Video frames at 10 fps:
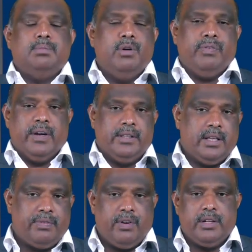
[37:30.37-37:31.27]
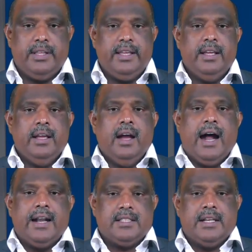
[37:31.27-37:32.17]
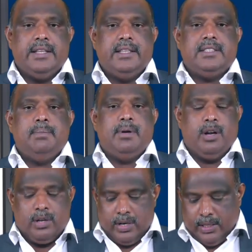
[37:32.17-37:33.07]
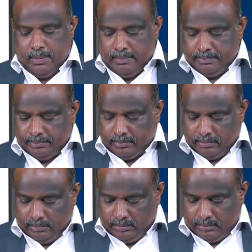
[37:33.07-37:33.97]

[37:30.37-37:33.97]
let us move further for the understanding the simple algorithm.